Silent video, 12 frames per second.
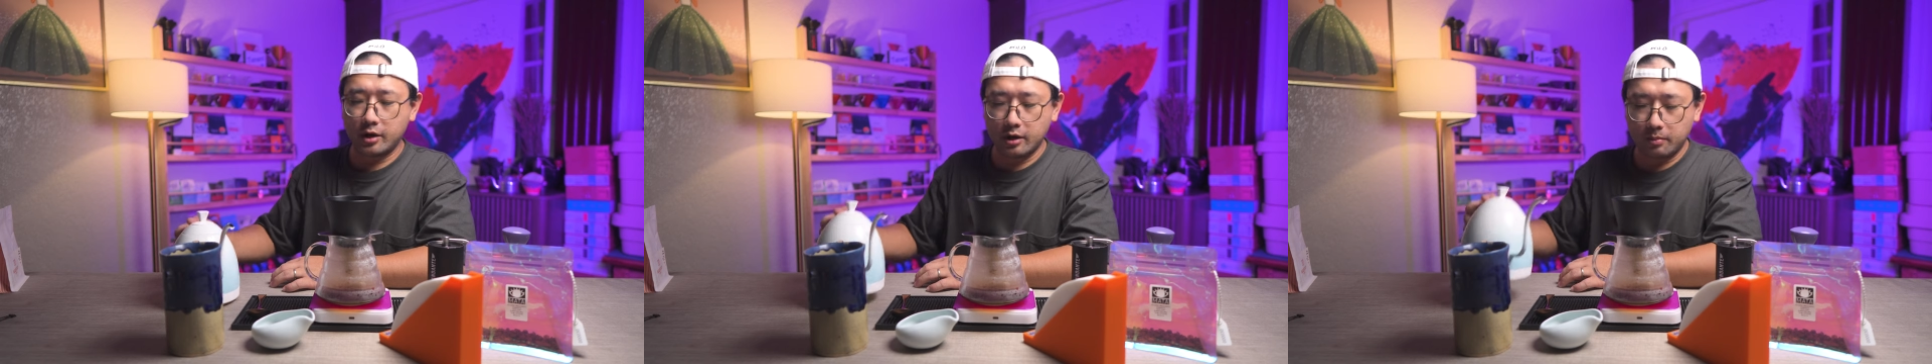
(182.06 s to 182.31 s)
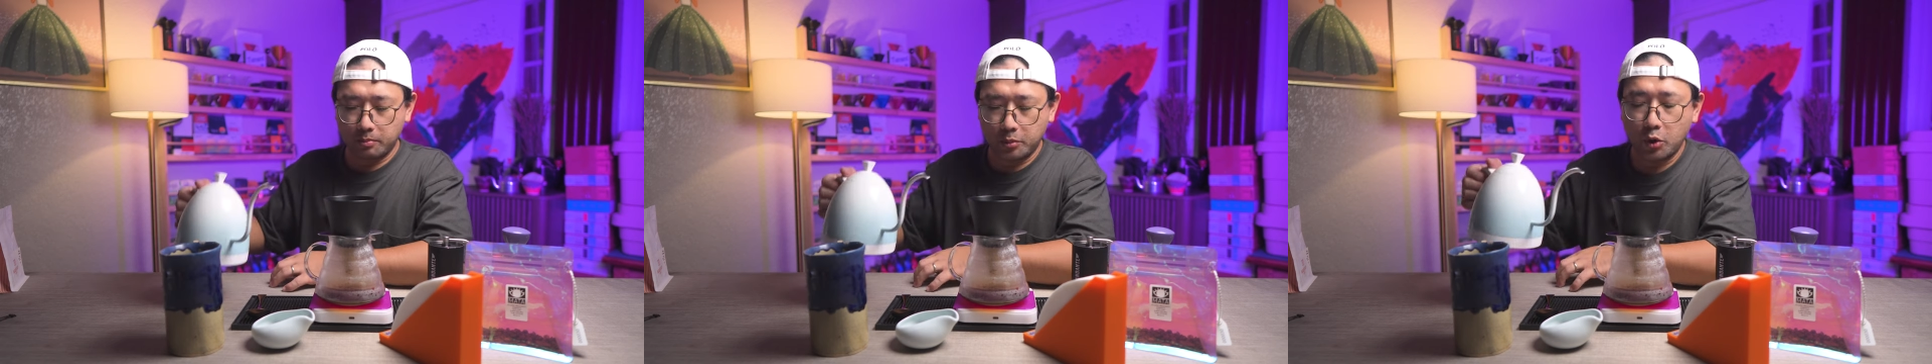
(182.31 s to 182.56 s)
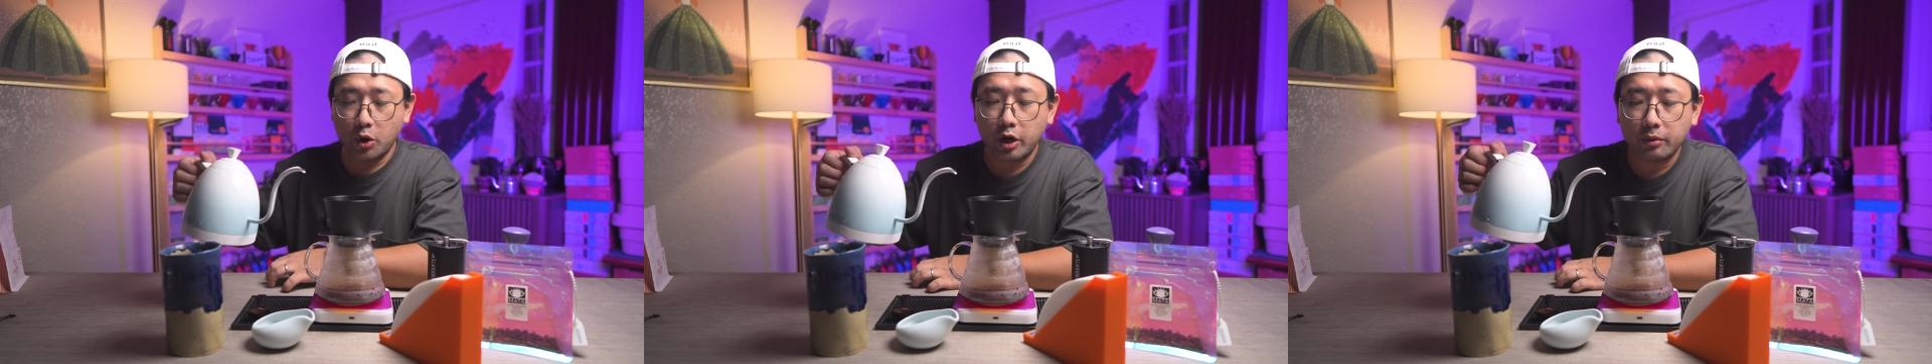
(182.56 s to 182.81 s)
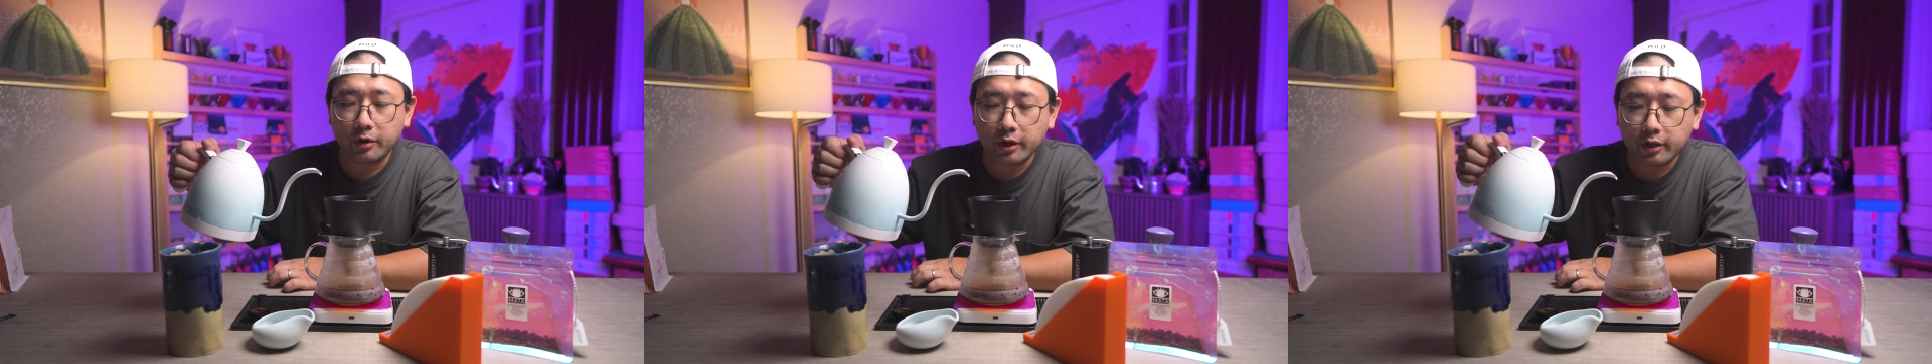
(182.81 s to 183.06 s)
third
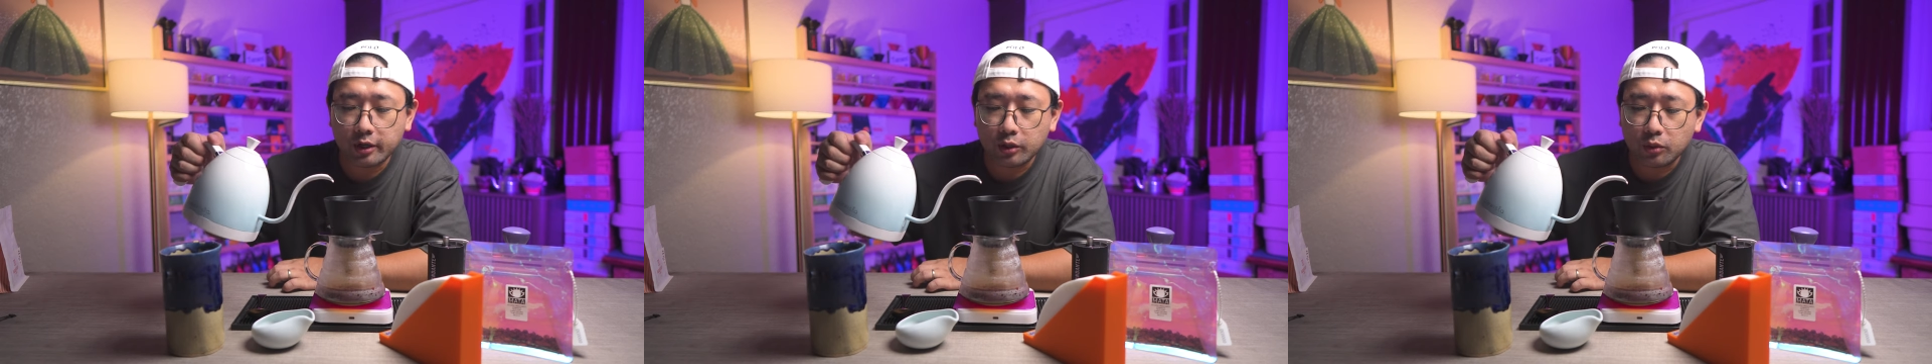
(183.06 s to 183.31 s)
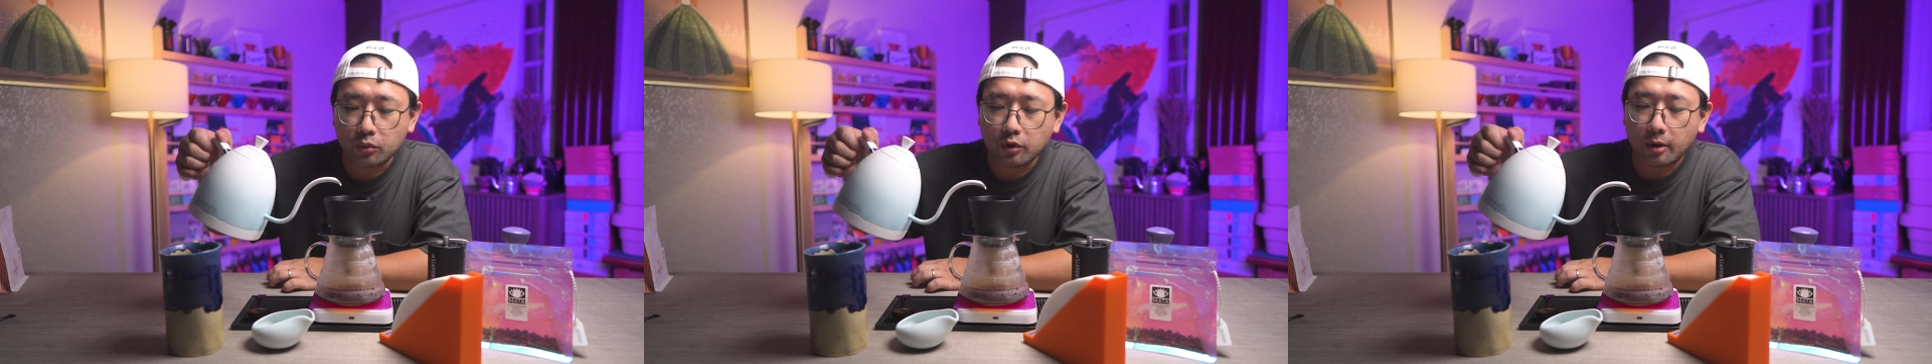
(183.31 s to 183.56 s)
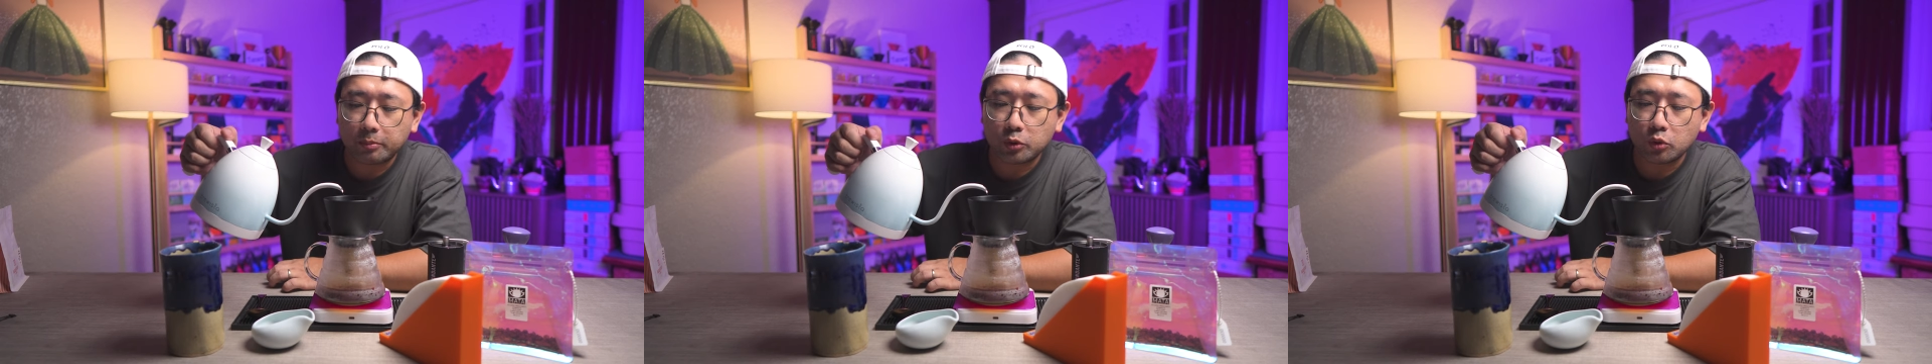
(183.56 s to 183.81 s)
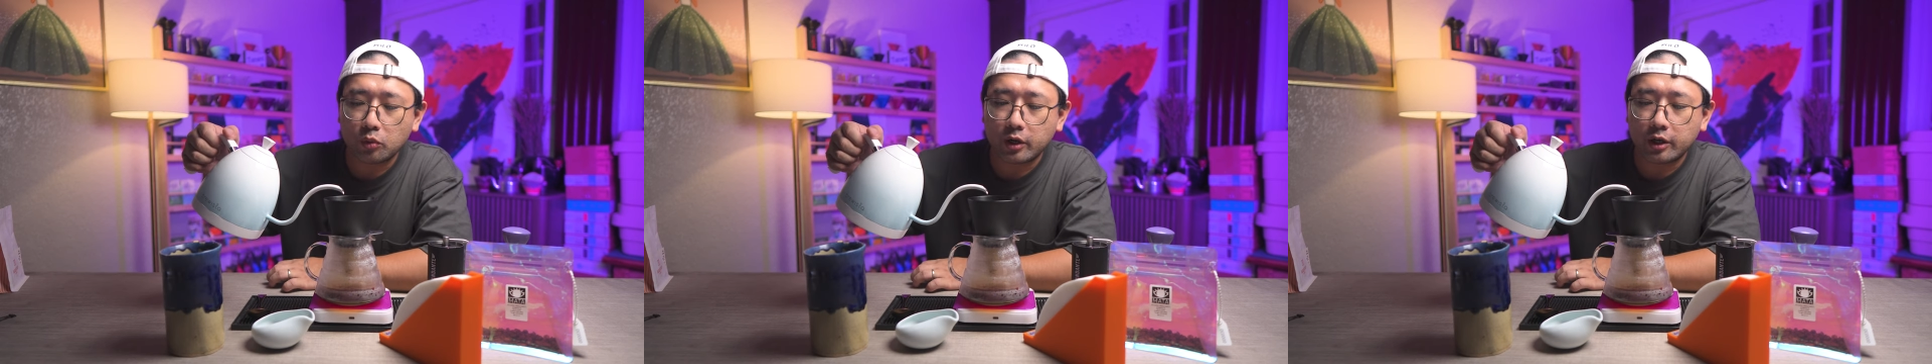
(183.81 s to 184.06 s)
pour, we're gonna do
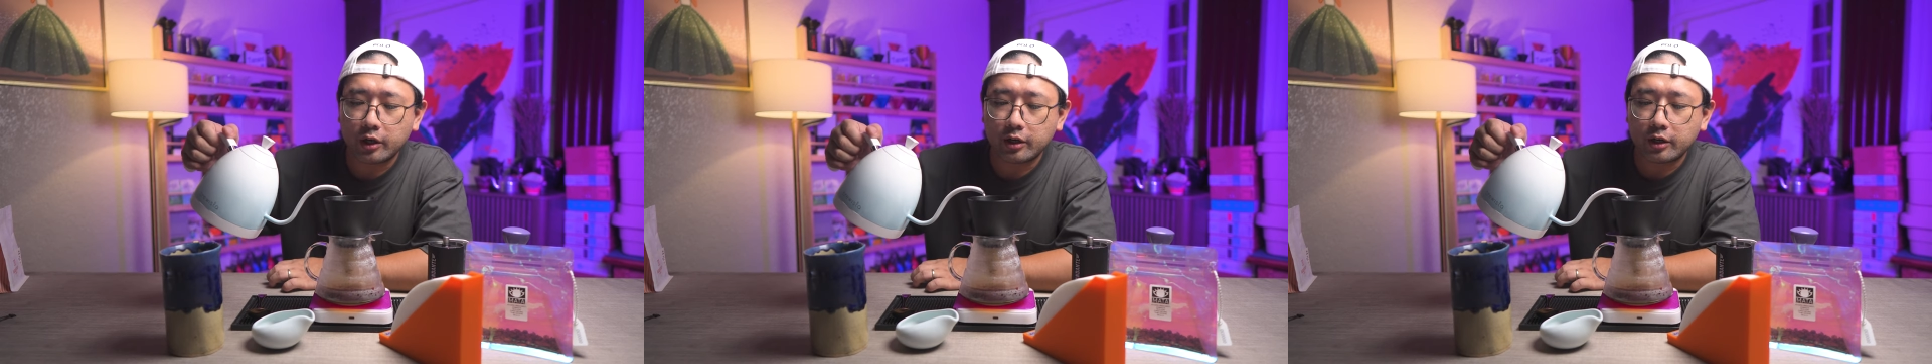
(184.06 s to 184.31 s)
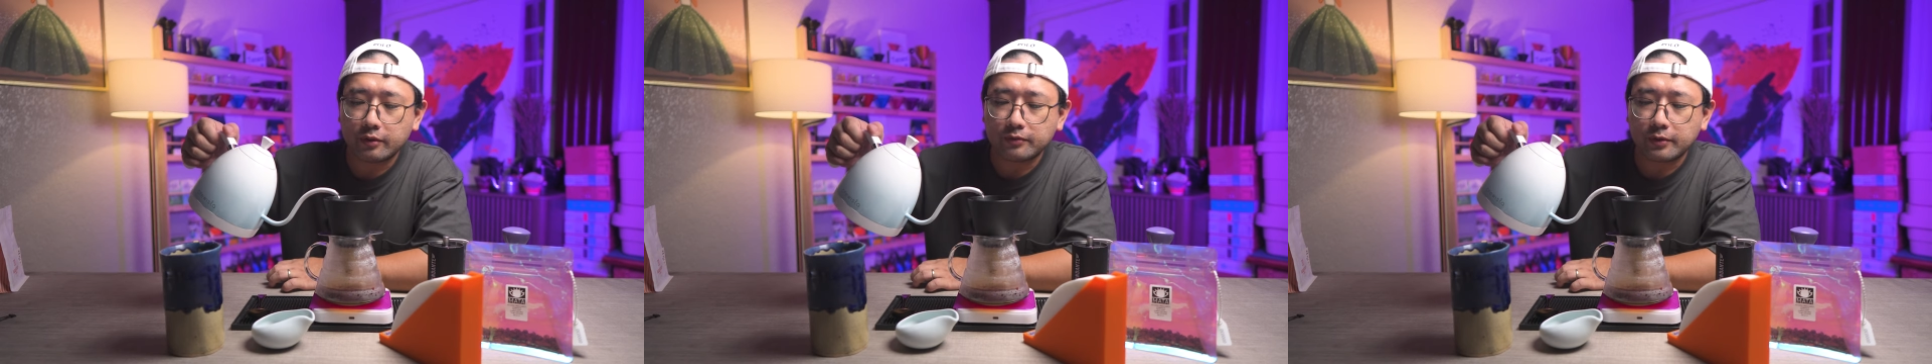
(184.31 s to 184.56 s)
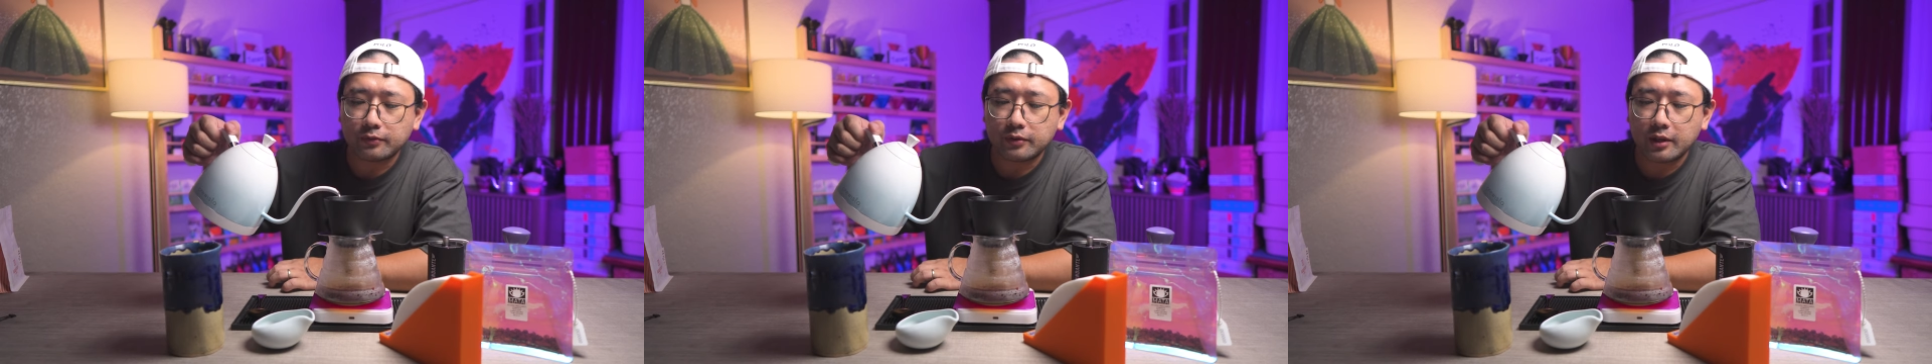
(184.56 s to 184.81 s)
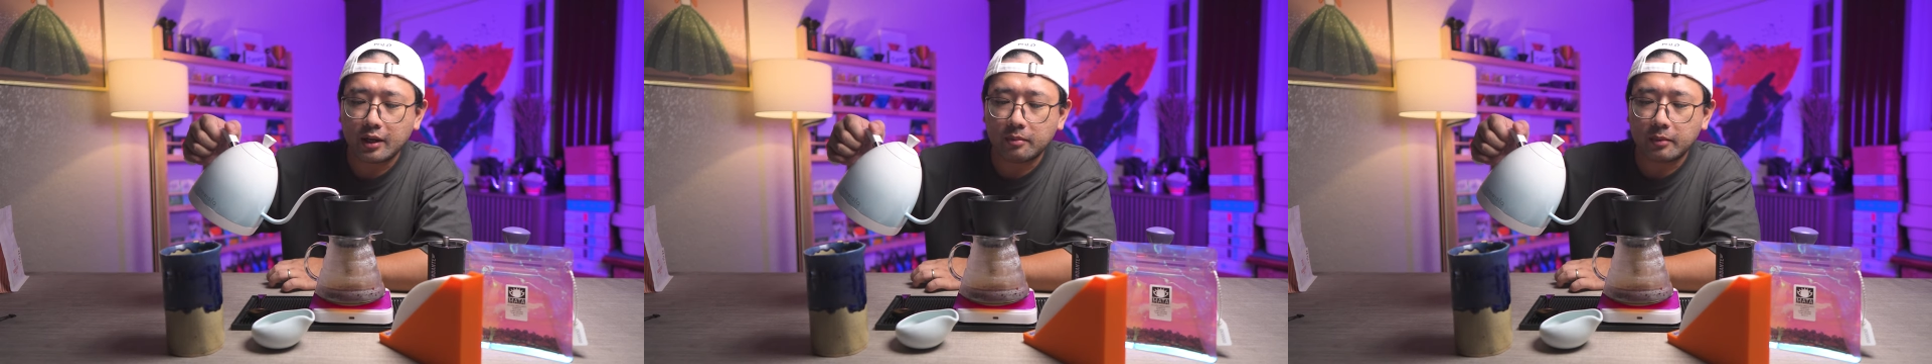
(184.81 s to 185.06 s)
up to 150
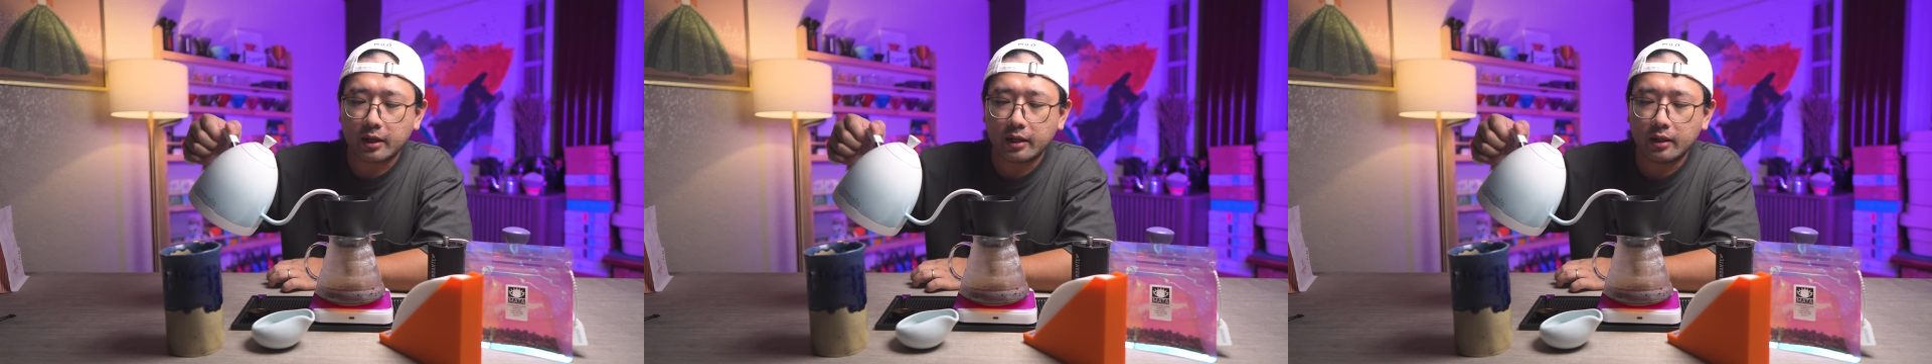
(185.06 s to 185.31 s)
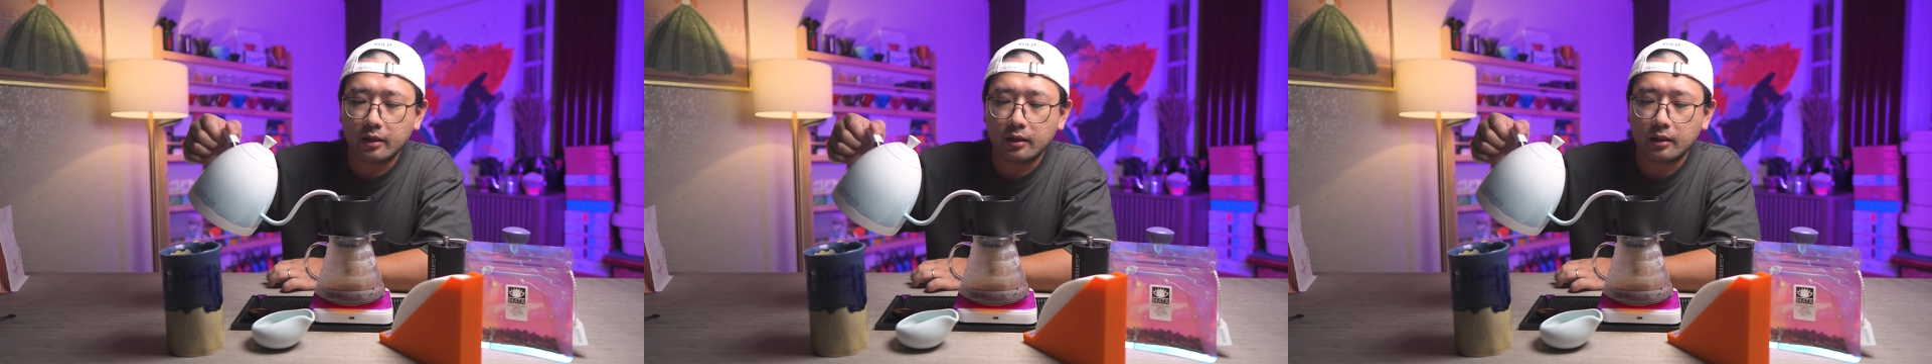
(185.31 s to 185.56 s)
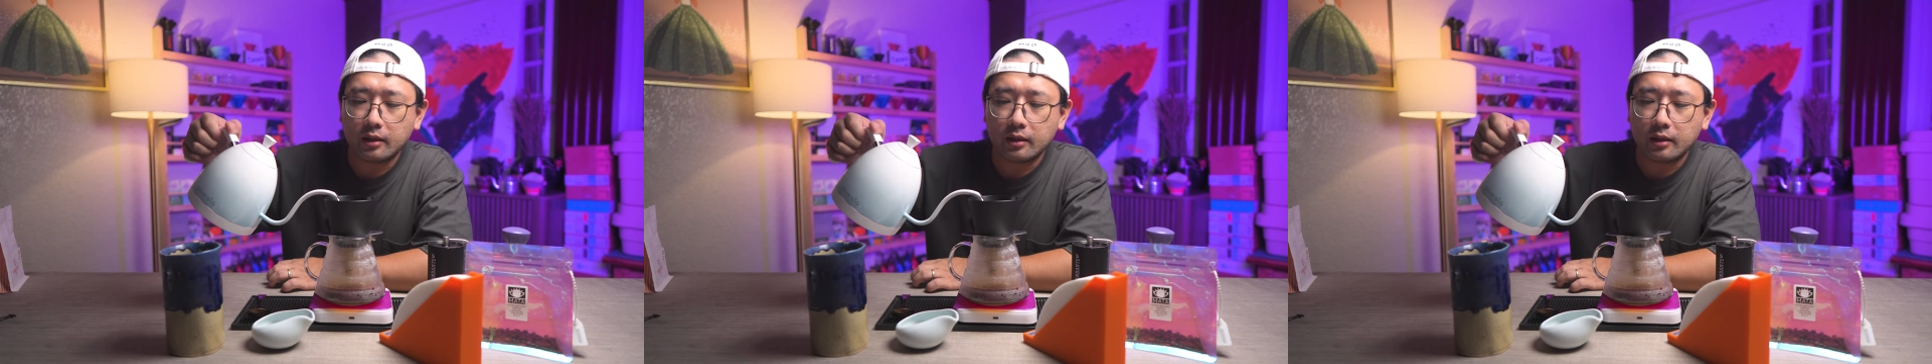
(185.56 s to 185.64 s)
ml.